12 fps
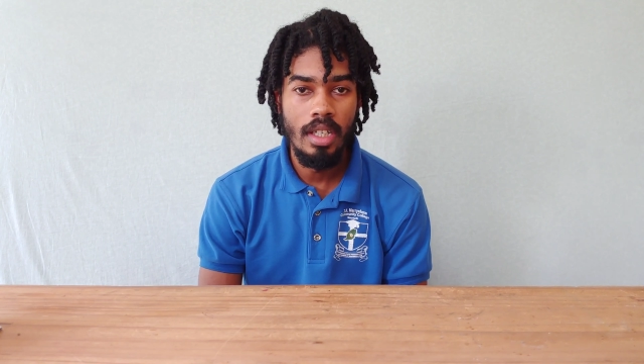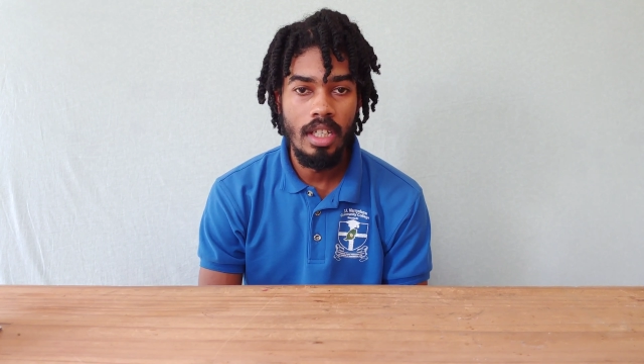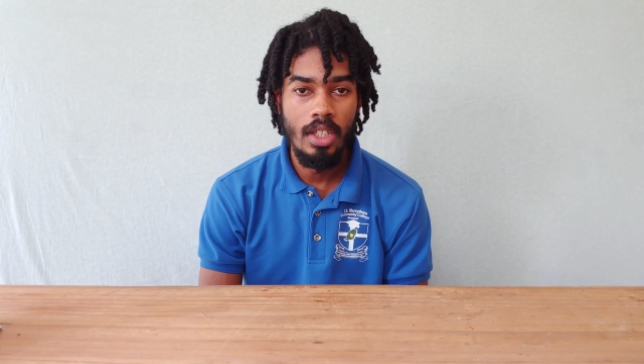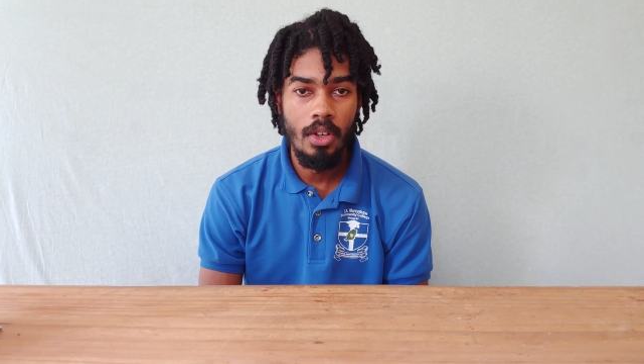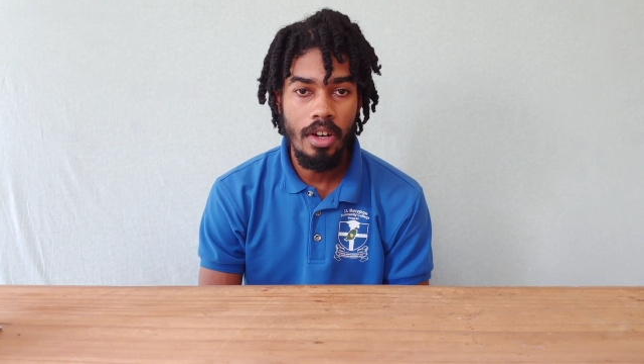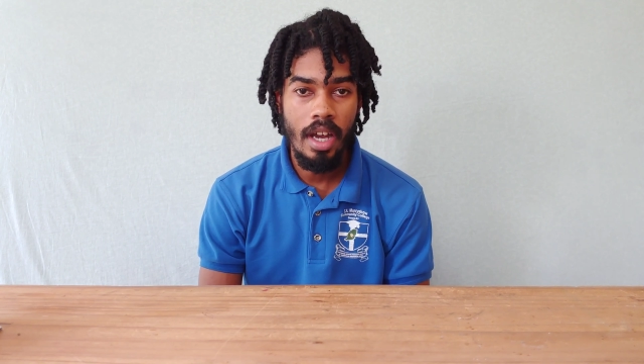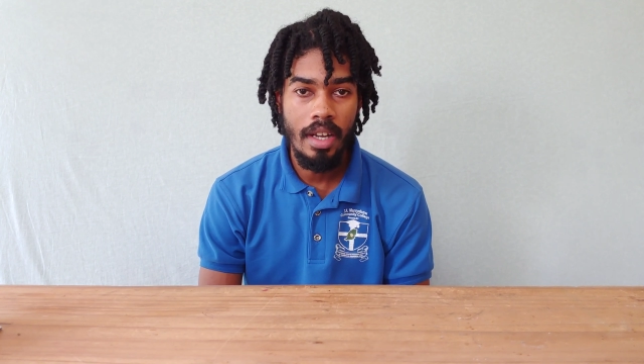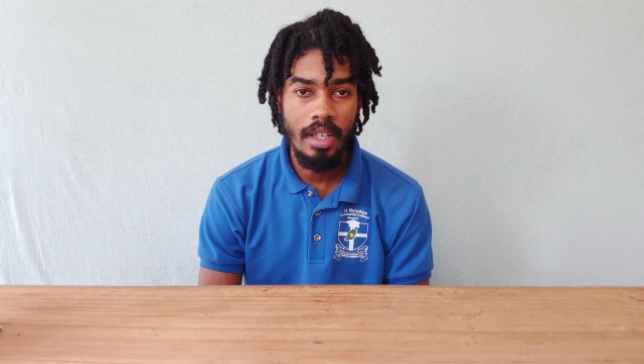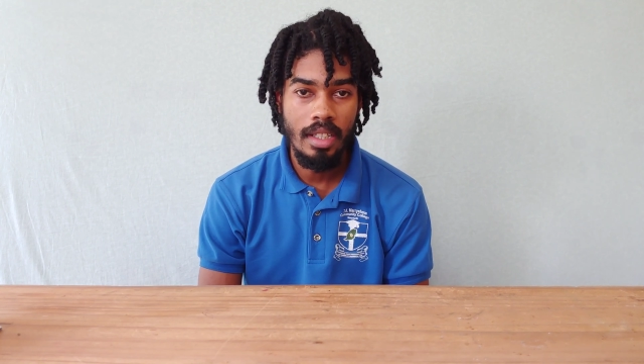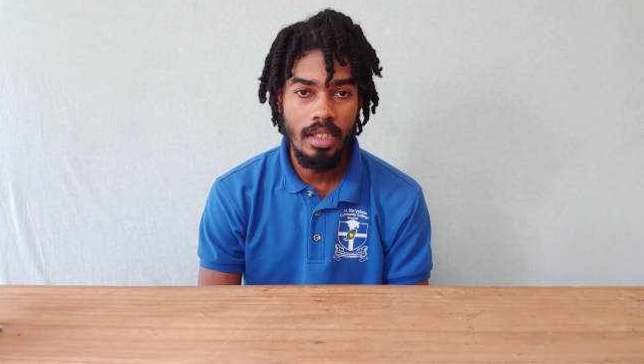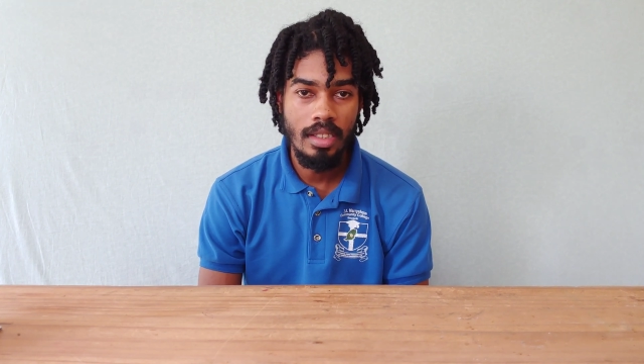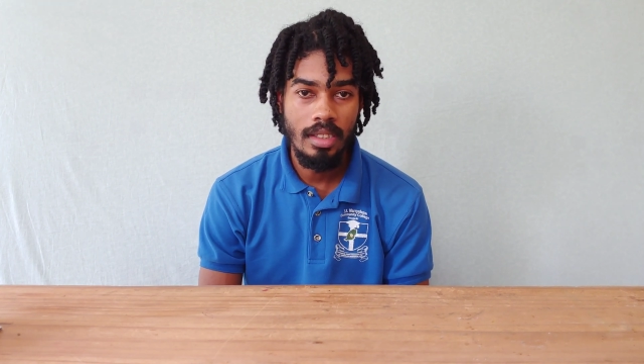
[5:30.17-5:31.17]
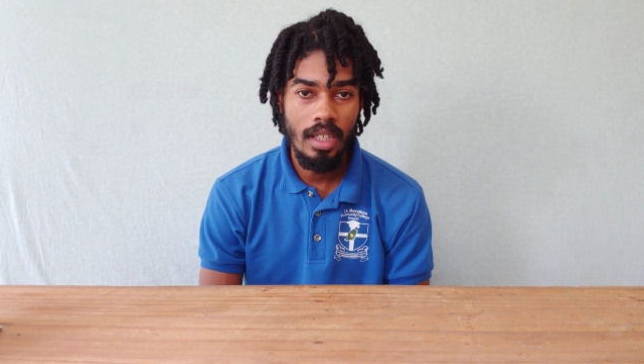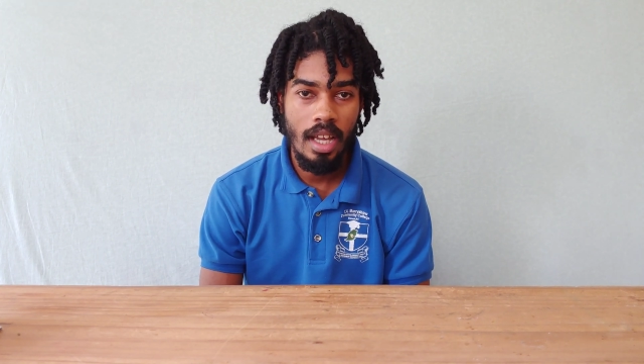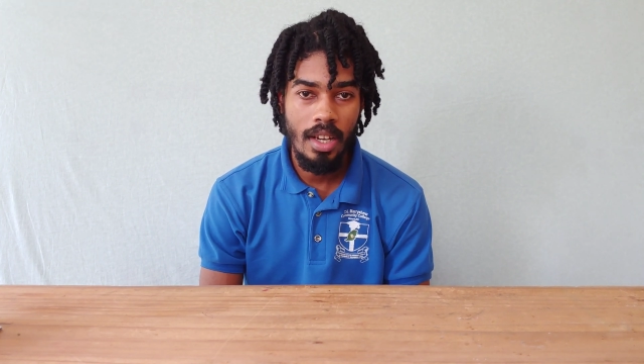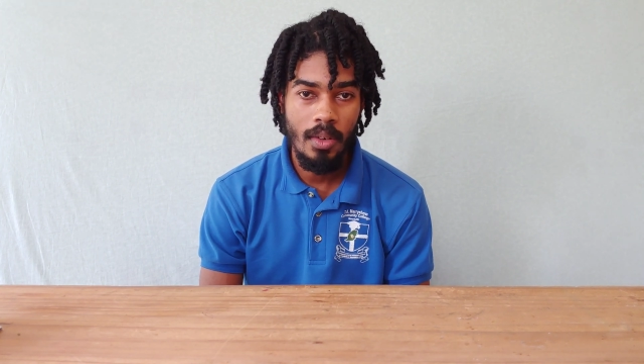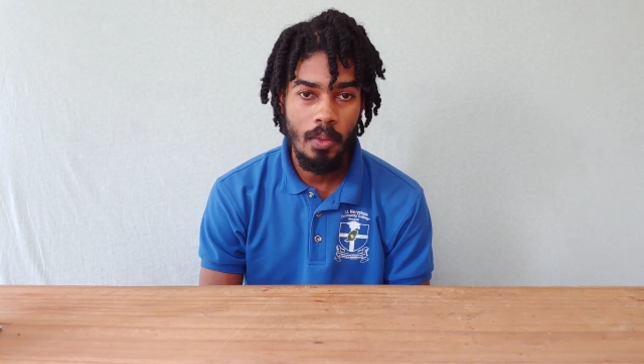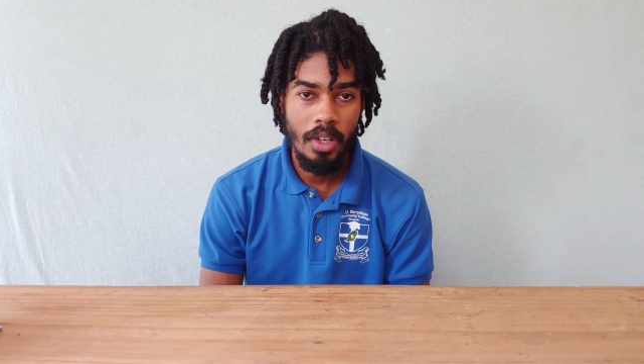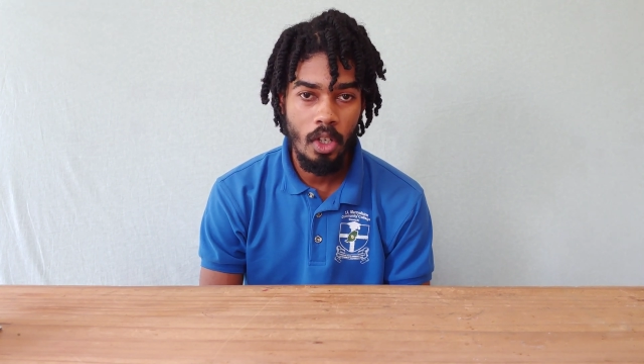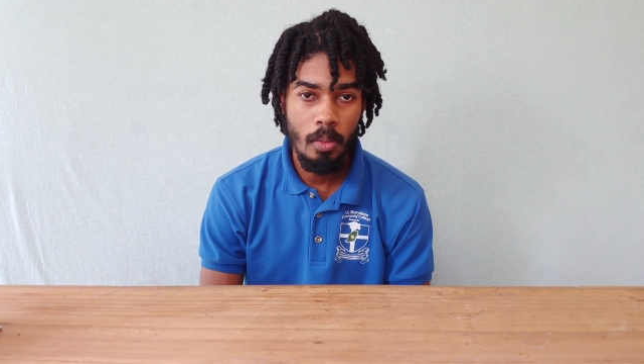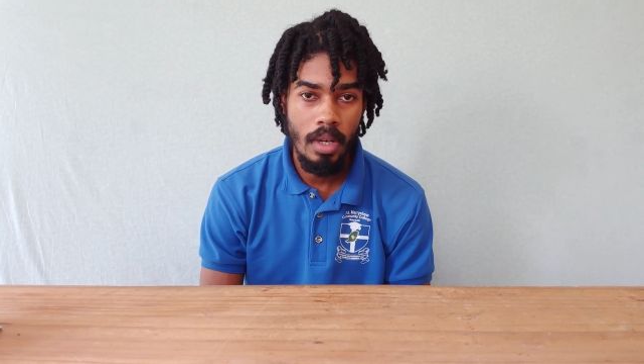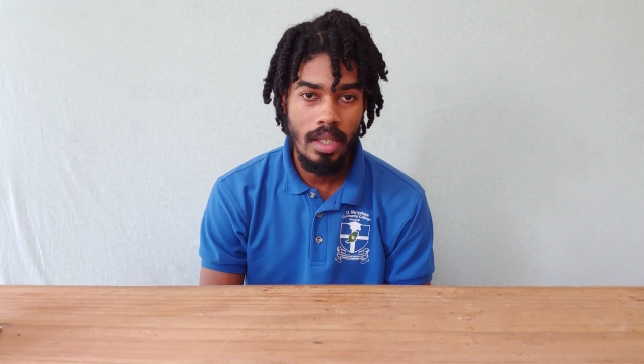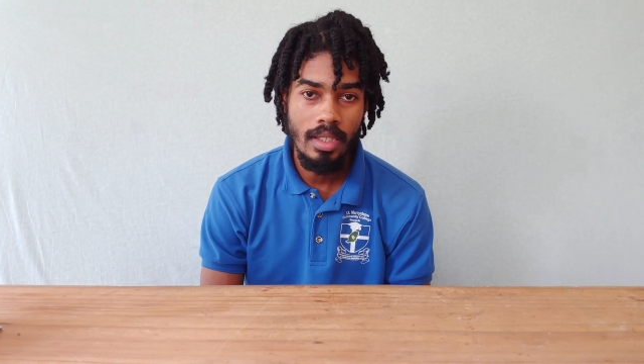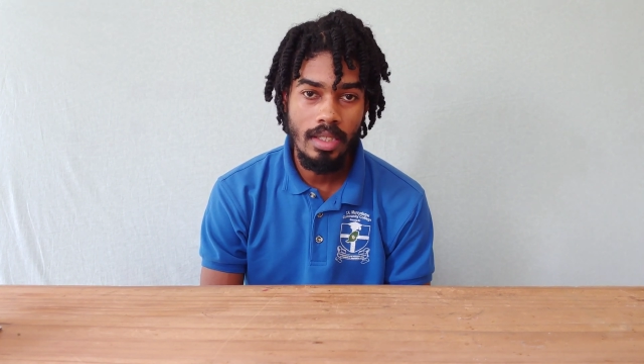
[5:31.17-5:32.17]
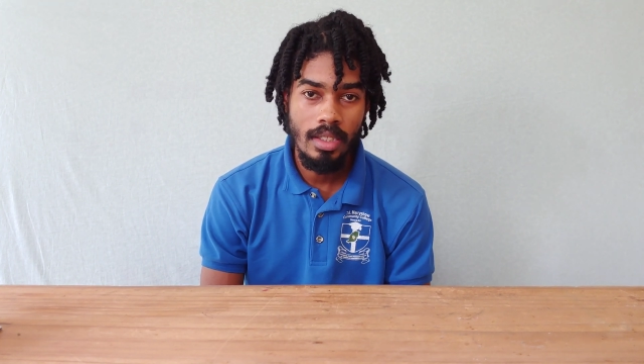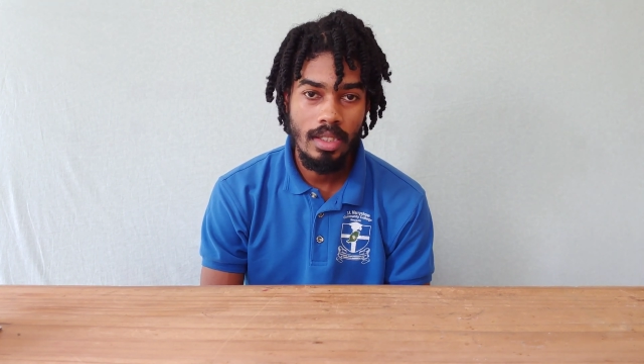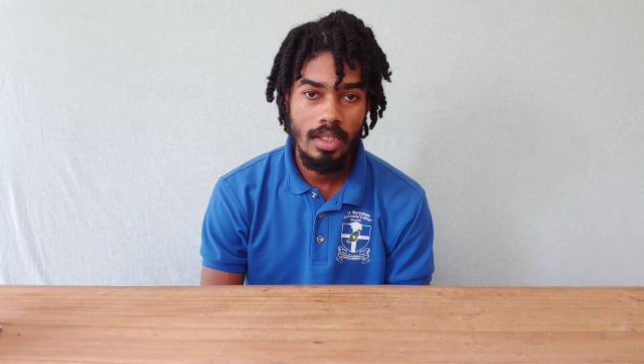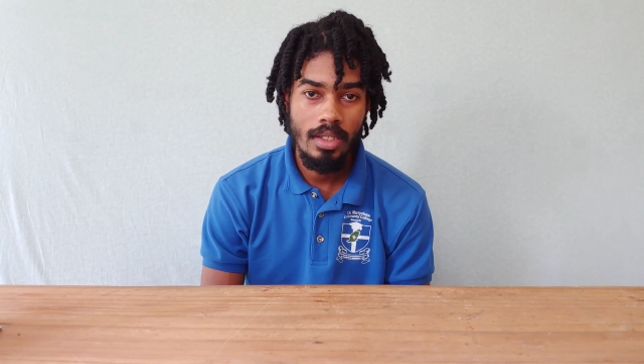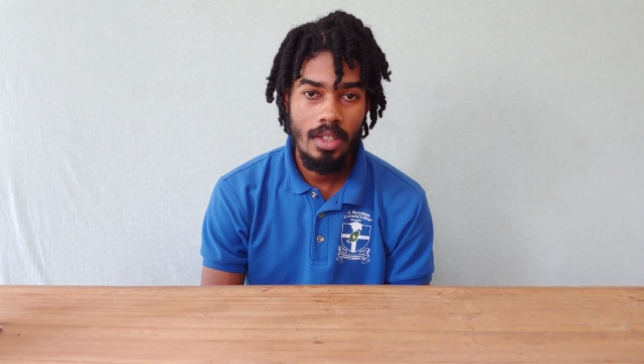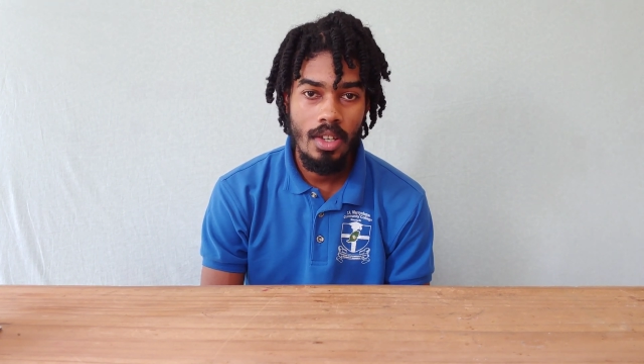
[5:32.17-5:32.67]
the door handles and window buttons.